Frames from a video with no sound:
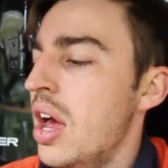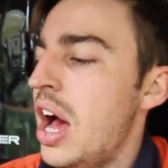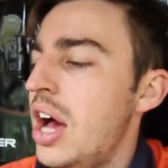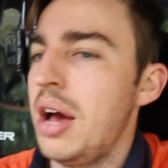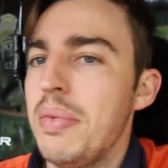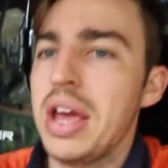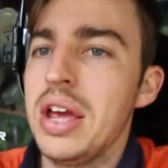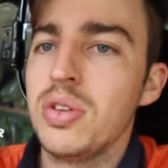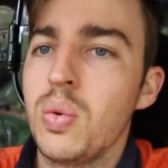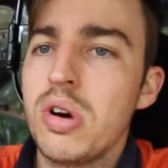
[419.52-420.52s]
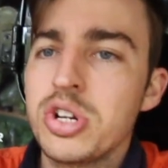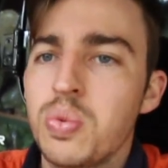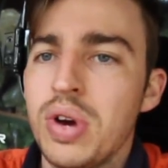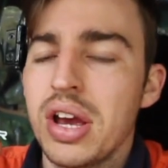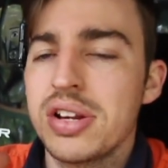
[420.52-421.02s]
And the
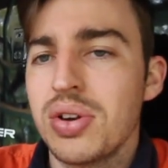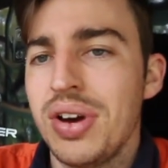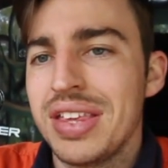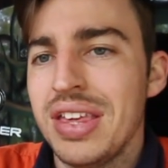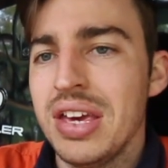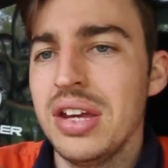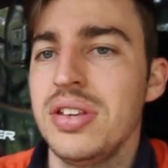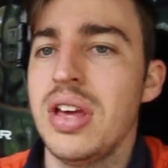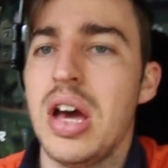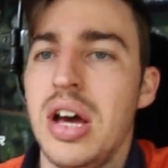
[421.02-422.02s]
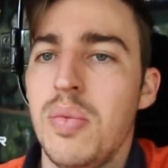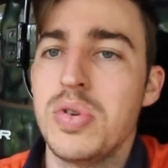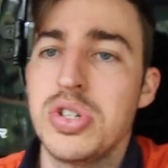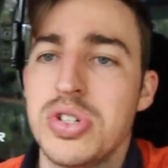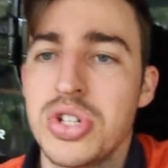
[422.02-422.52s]
wash wax I get,
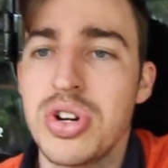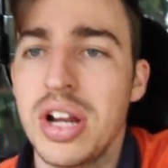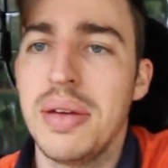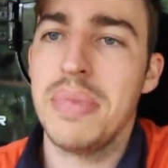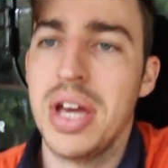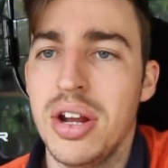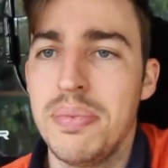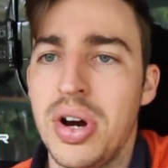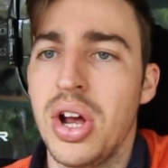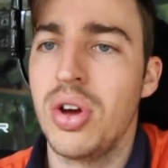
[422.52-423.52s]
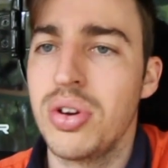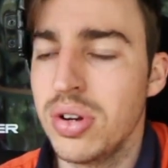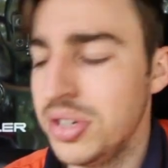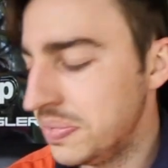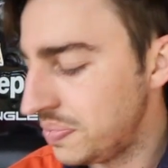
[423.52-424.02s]
which is Australian made, I buy it
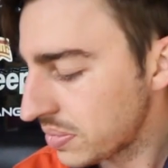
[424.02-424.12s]
locally,